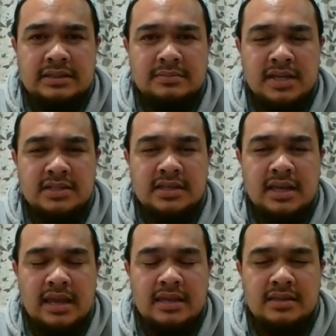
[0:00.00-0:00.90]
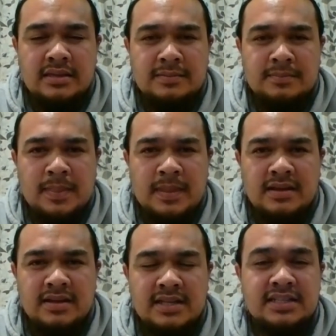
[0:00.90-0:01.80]
as
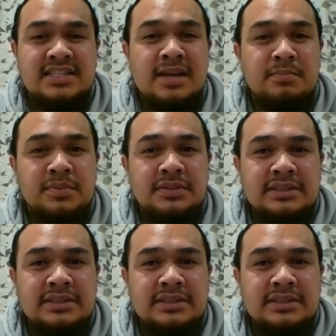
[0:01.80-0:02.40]
a temp